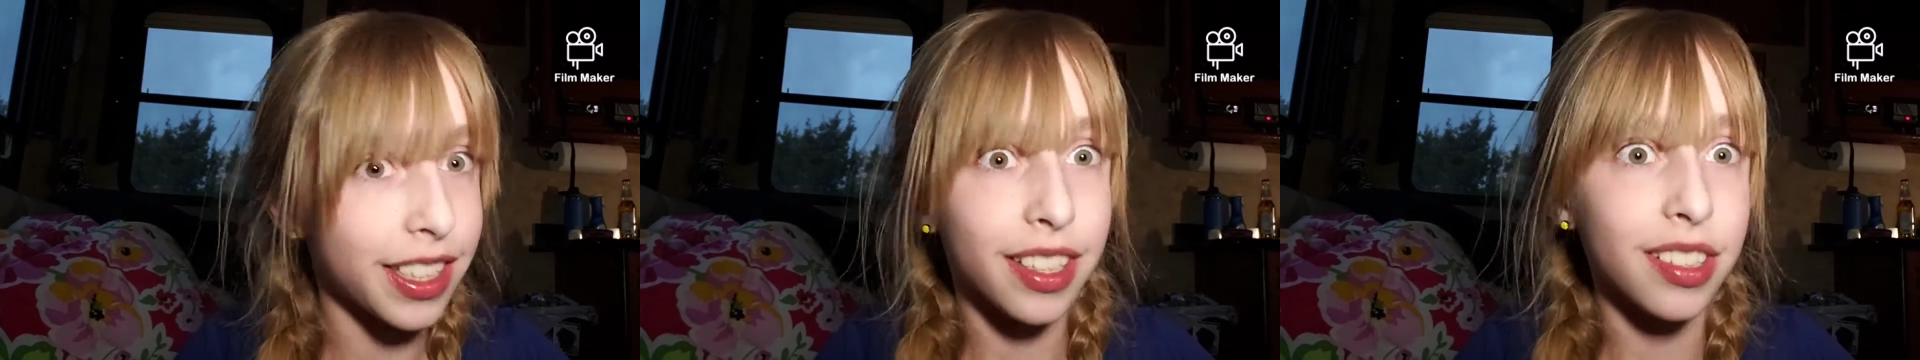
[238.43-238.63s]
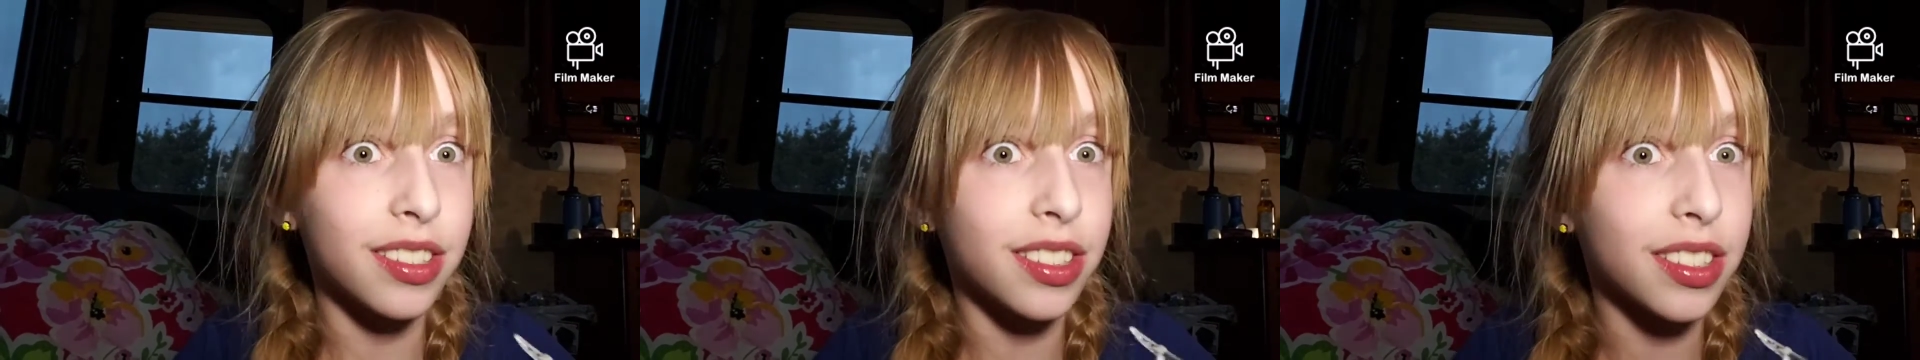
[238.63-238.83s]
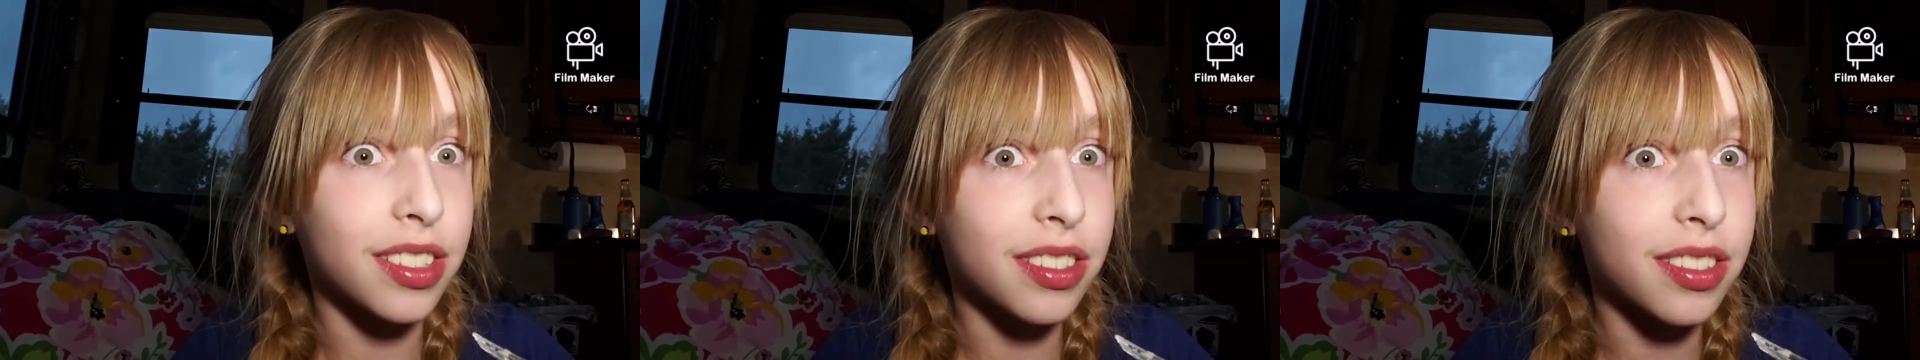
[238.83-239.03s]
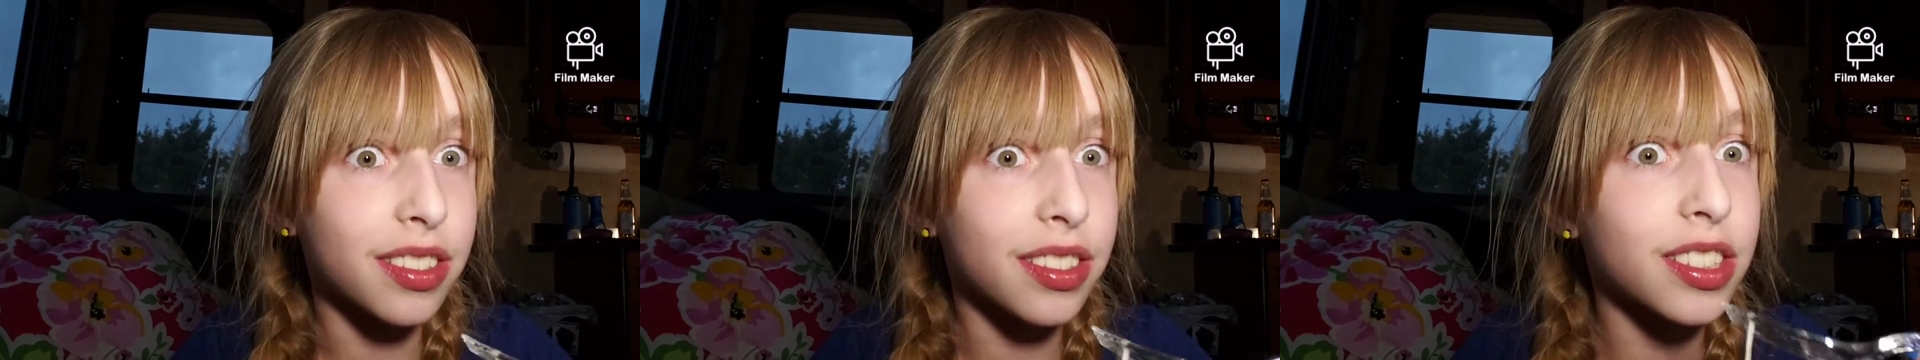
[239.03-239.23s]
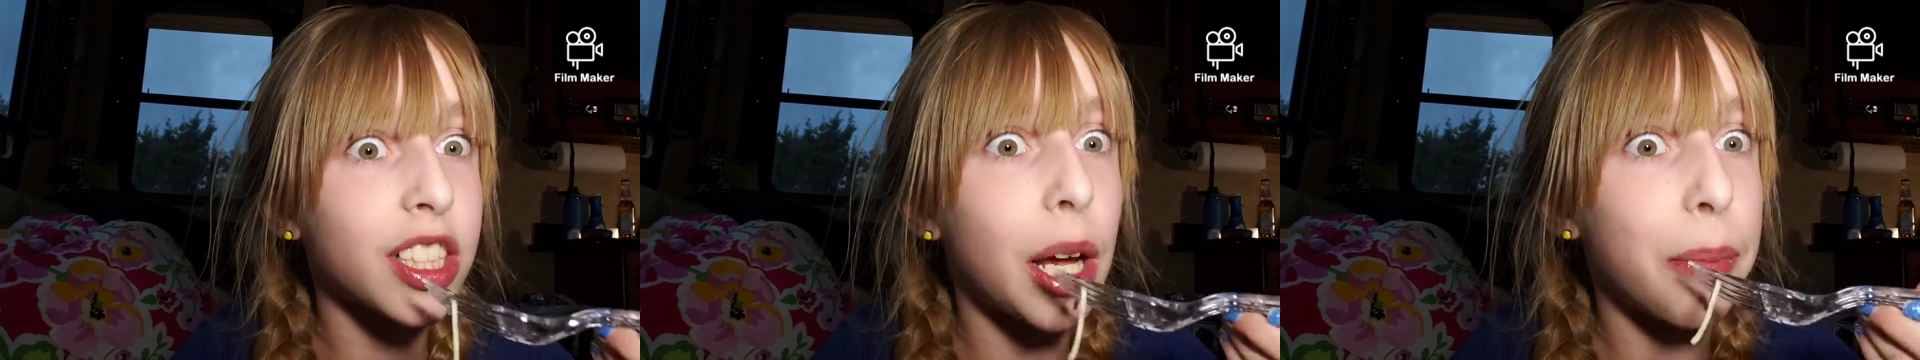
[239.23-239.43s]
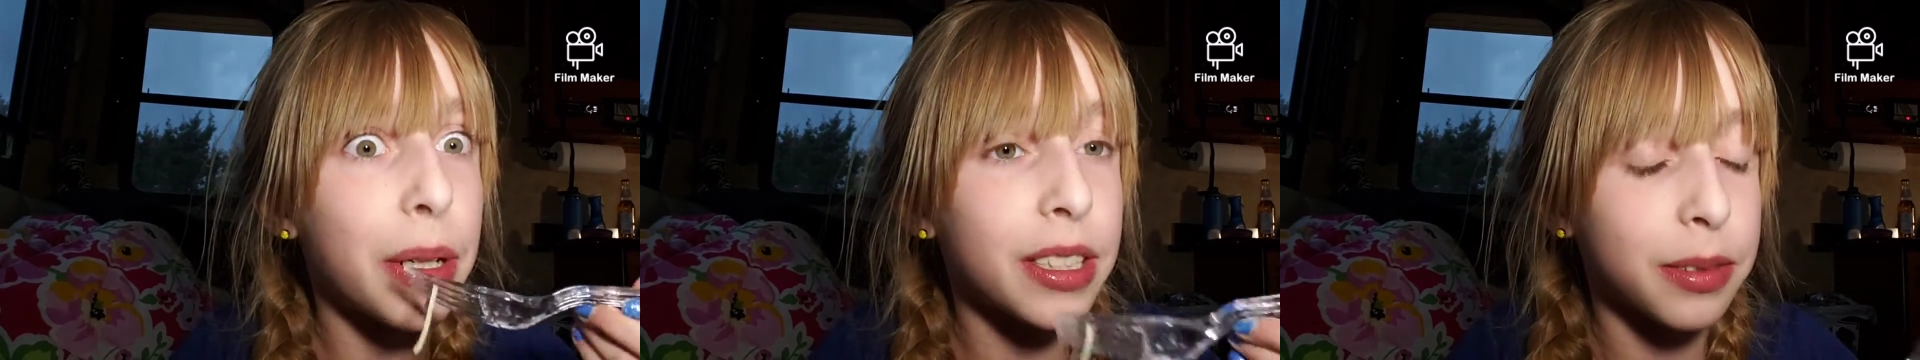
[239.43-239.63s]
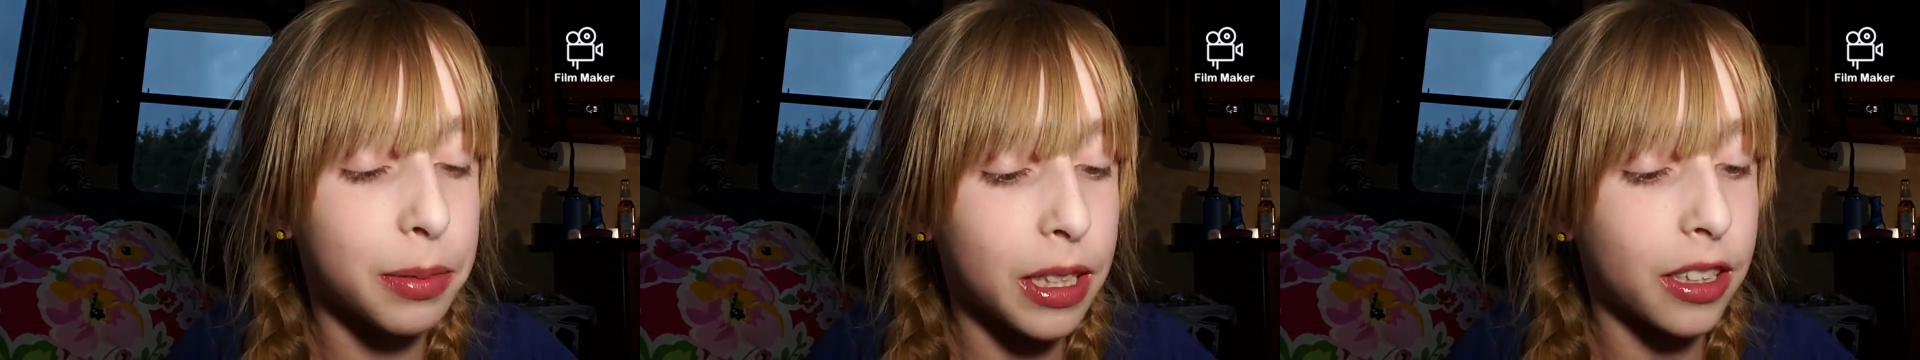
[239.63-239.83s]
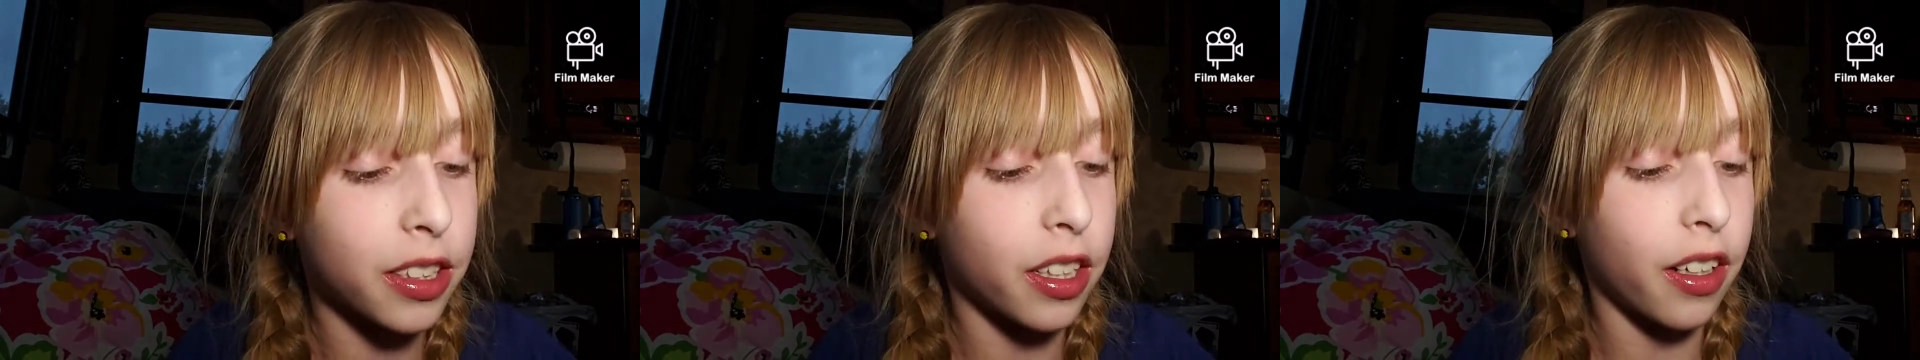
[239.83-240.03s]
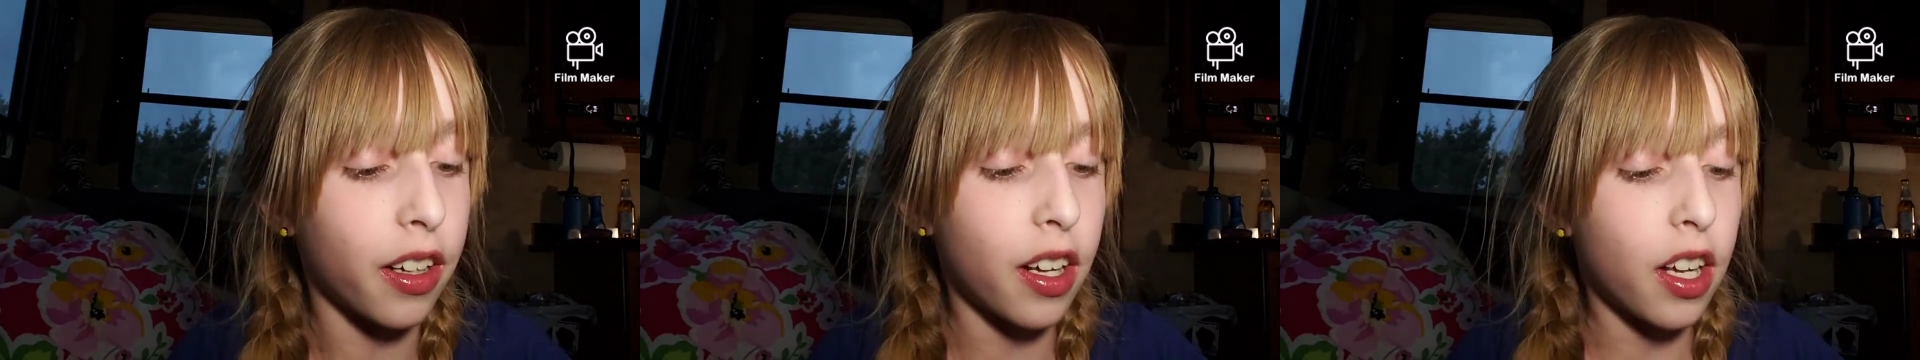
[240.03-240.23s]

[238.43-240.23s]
to stop my obsession.